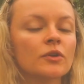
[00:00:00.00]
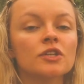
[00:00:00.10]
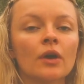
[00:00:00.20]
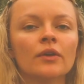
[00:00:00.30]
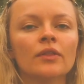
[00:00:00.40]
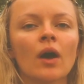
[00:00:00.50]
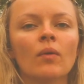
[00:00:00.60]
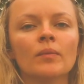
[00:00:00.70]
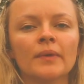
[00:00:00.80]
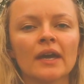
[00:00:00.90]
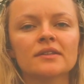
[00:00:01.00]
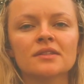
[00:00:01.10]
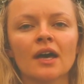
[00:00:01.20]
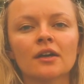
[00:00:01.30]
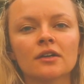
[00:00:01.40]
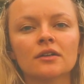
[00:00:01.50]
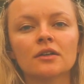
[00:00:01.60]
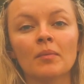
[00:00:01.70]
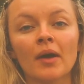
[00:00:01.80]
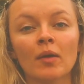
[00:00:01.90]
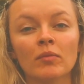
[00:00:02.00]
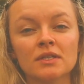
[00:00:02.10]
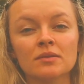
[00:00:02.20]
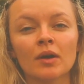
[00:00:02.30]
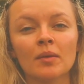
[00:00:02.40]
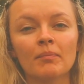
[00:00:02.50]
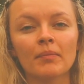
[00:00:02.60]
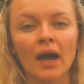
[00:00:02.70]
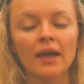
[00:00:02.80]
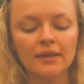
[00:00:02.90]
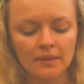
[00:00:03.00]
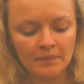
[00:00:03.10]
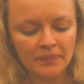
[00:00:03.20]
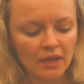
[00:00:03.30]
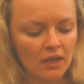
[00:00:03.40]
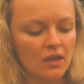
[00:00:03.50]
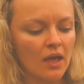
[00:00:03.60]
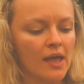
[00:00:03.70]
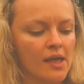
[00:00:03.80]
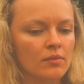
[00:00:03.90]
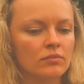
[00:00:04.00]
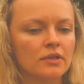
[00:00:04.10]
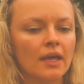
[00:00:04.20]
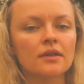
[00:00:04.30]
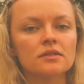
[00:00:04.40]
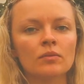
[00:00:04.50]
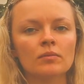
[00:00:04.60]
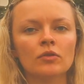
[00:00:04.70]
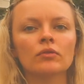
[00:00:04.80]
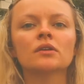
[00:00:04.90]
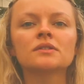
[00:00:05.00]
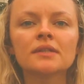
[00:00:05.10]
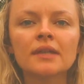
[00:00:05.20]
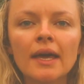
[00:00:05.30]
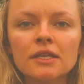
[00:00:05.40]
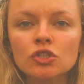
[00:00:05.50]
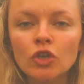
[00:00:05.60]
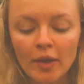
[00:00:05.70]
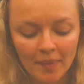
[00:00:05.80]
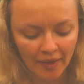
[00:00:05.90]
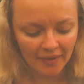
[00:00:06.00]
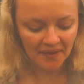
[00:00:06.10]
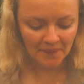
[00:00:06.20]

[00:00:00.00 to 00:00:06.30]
I will show you that when we get to that compartment in my bag. But yeah, so we'll move on to the next dry bag.